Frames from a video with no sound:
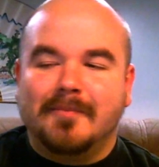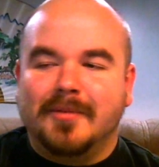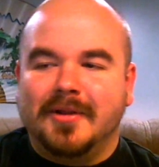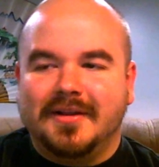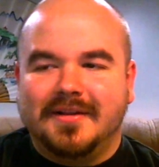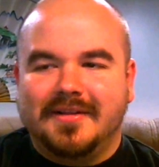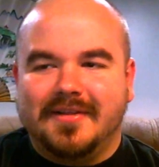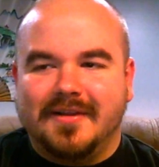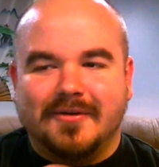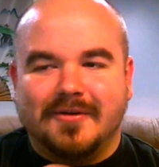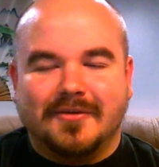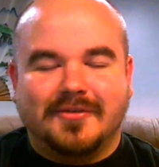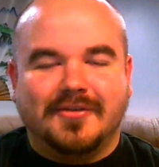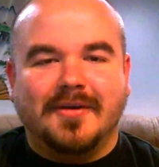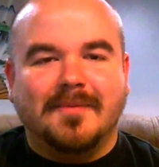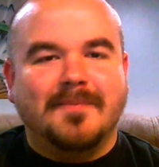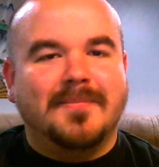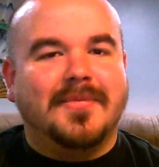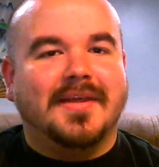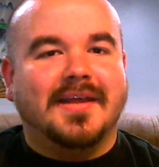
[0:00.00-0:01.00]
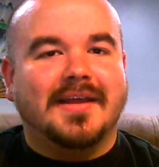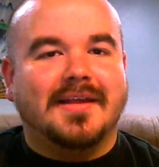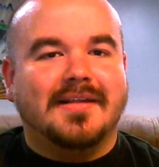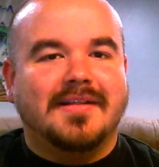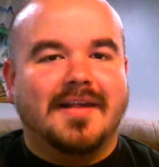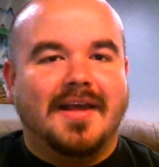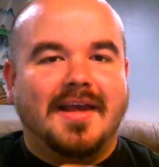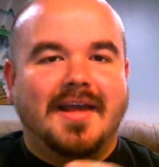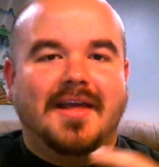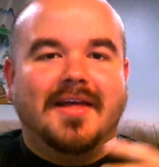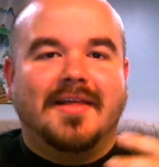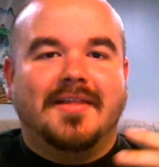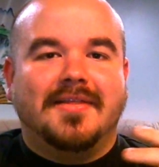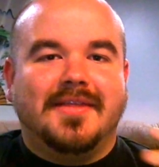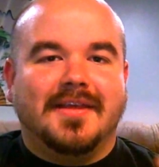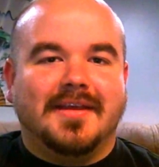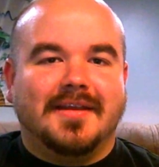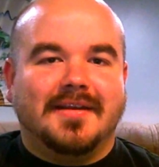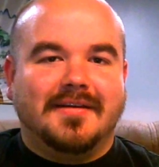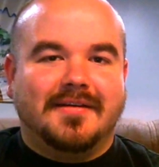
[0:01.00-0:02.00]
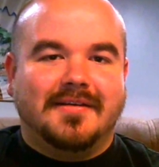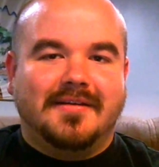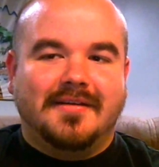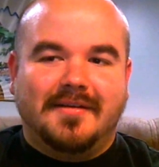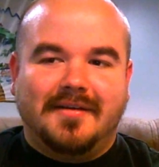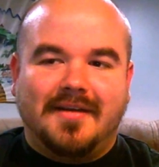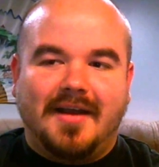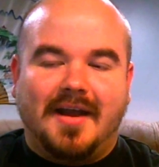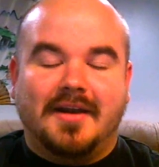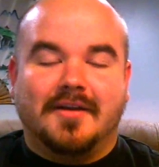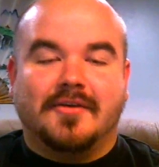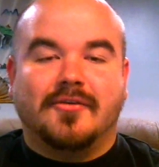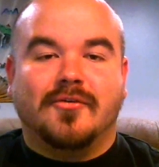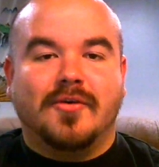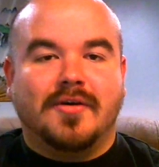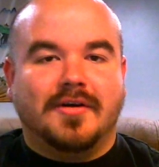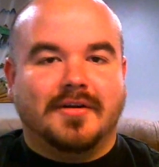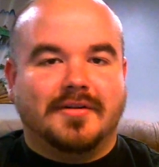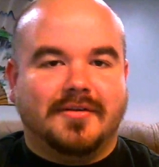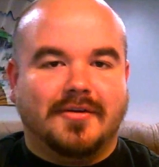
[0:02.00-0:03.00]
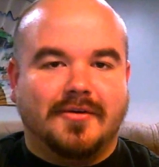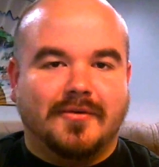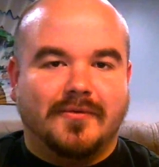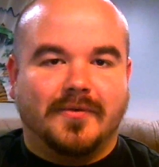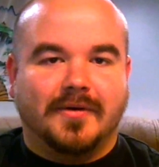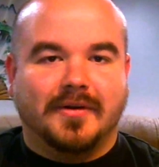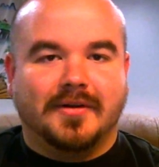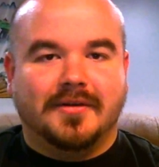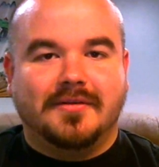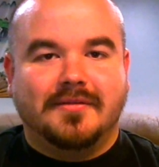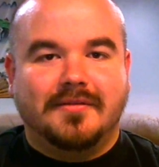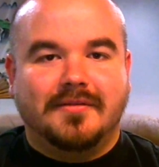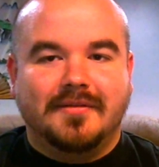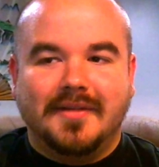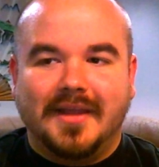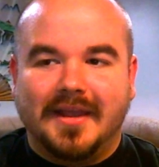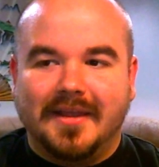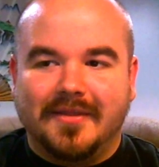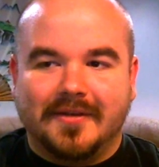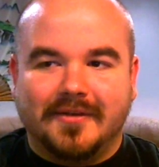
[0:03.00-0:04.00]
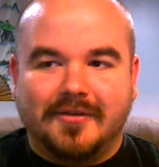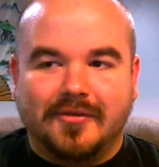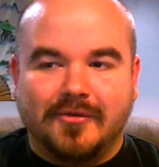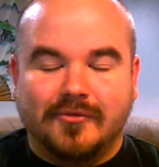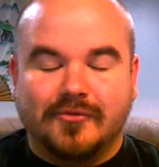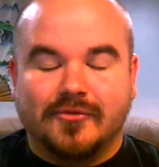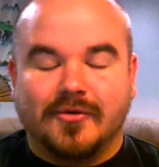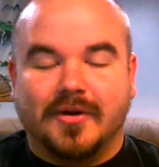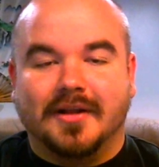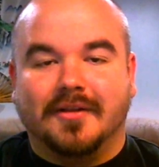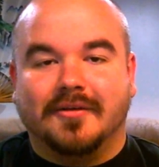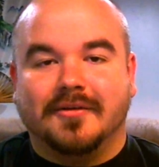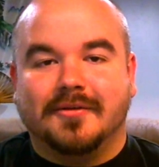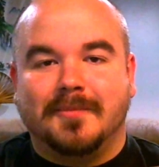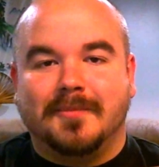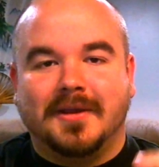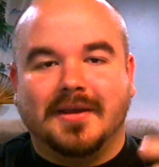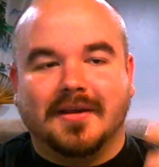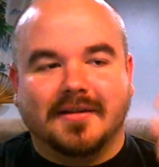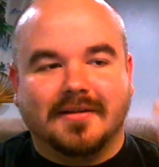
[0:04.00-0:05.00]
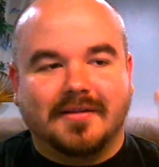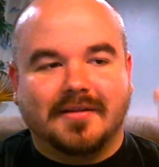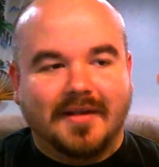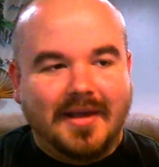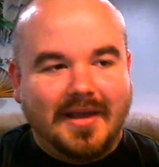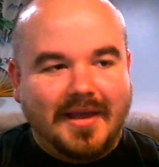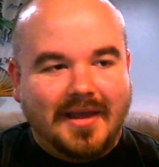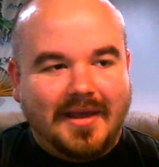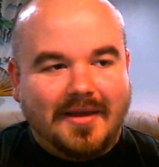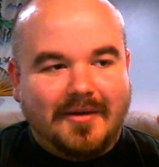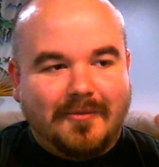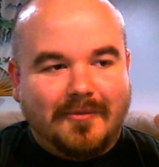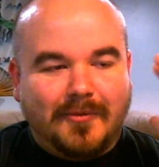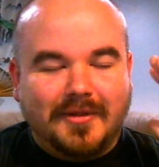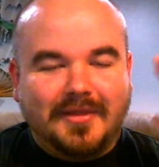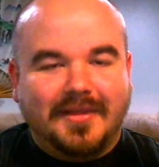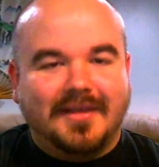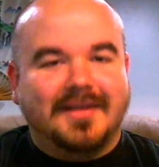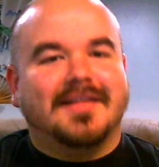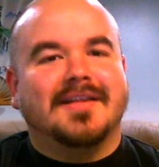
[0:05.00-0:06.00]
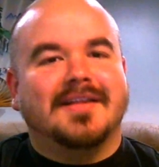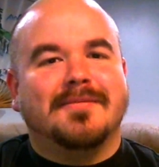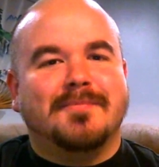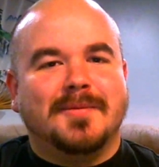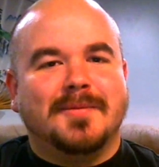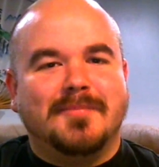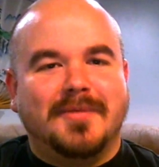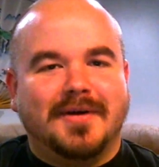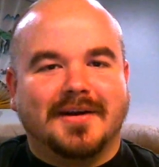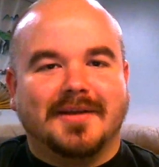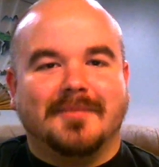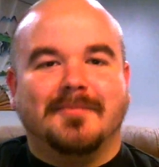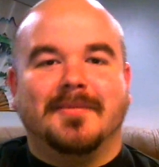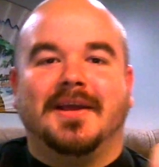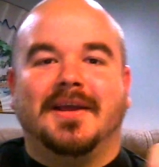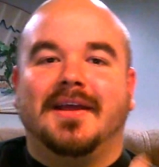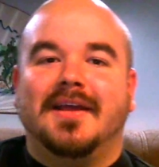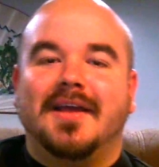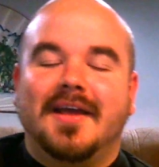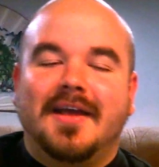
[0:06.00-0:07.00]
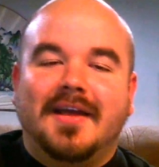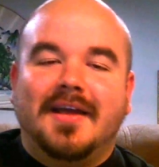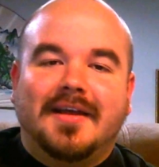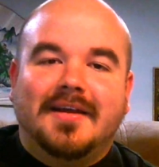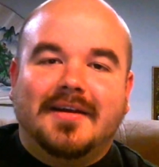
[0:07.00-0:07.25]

Plus there are some things that kind of cross over in the two trailers, because one thing that's been bugging me,